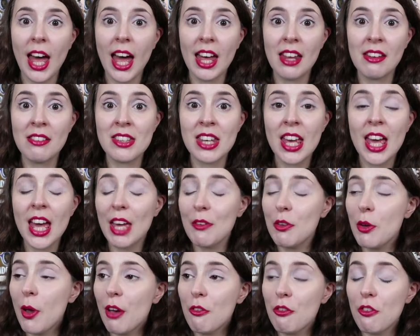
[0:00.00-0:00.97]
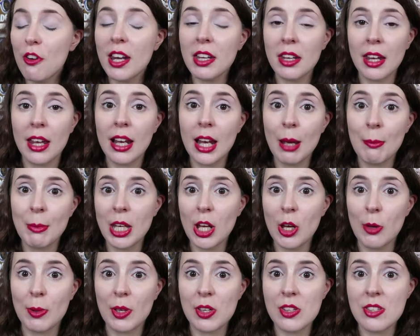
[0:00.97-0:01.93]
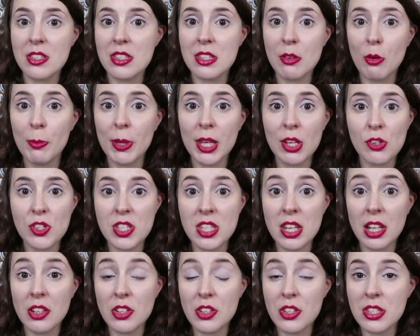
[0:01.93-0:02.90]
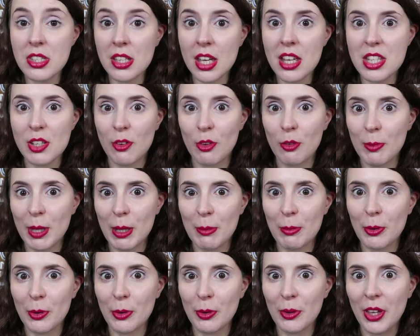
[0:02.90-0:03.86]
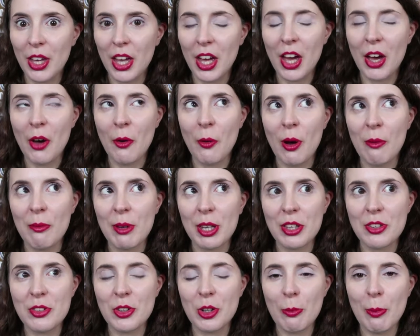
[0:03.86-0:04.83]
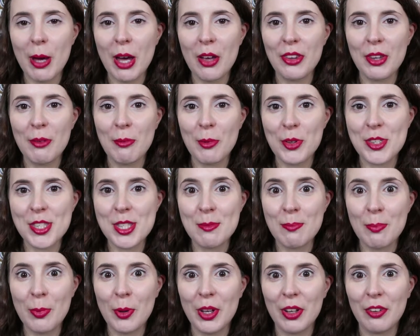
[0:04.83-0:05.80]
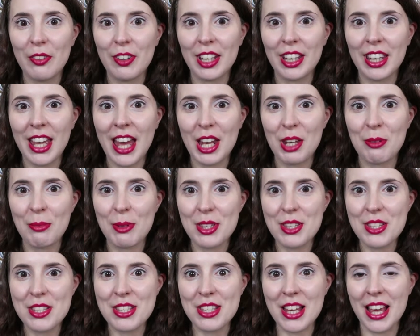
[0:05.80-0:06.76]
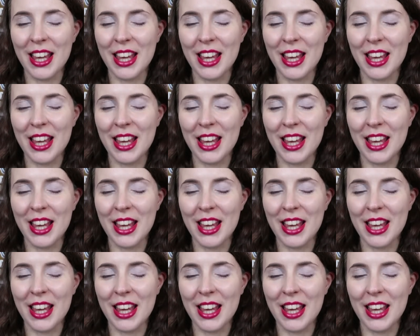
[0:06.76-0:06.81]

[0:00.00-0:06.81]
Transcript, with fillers: And if you have read it, let me know because it would be interesting to discuss it with people when we can talk about the more spoilery elements.